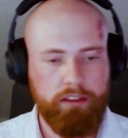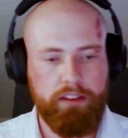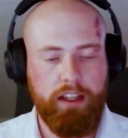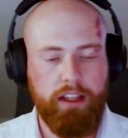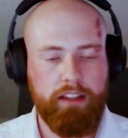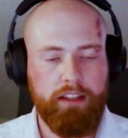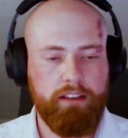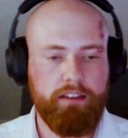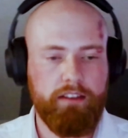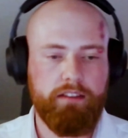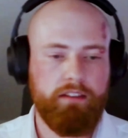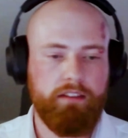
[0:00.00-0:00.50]

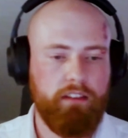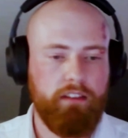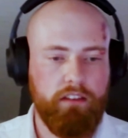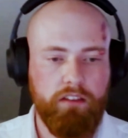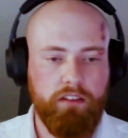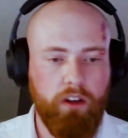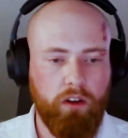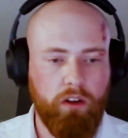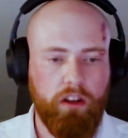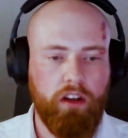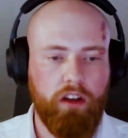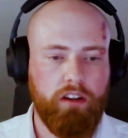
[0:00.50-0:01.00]
That is
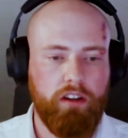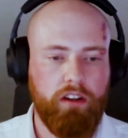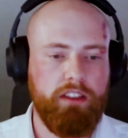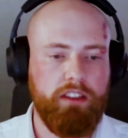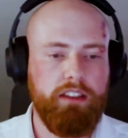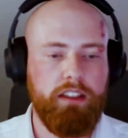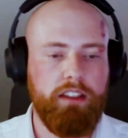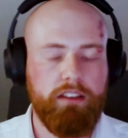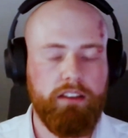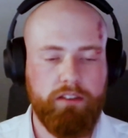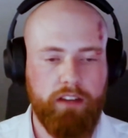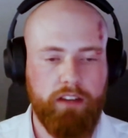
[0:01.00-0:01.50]
no longer
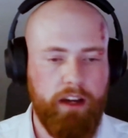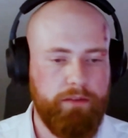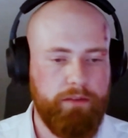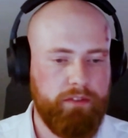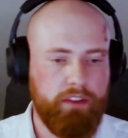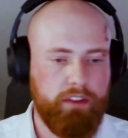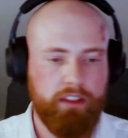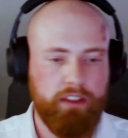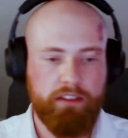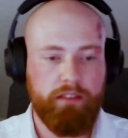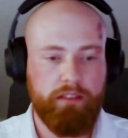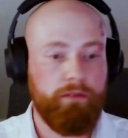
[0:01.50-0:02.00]
needed to have
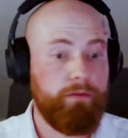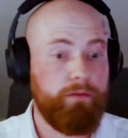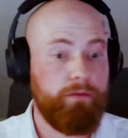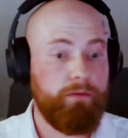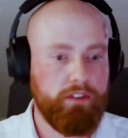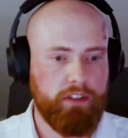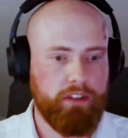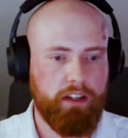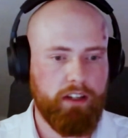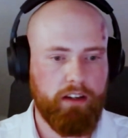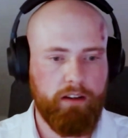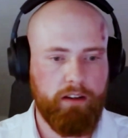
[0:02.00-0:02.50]
that as a
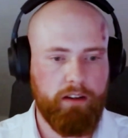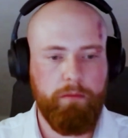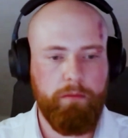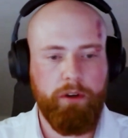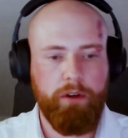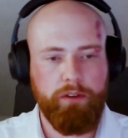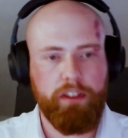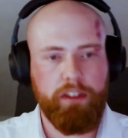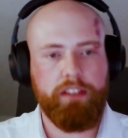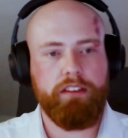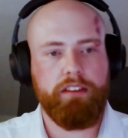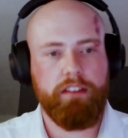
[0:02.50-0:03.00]
physical
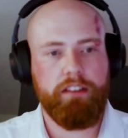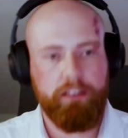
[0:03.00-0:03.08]
component.